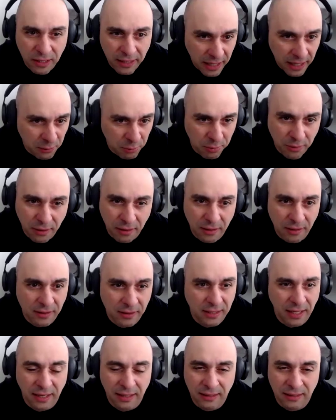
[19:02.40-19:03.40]
the
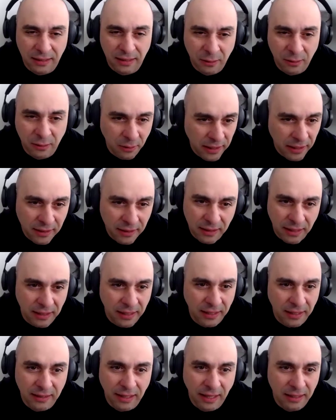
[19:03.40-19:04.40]
networks and the whole
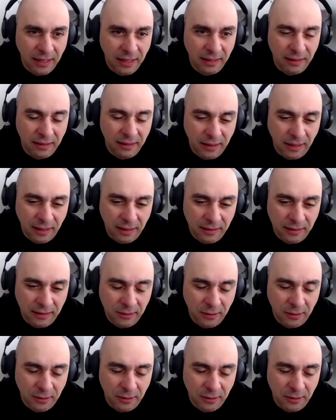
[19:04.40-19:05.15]
internet at the end of the day.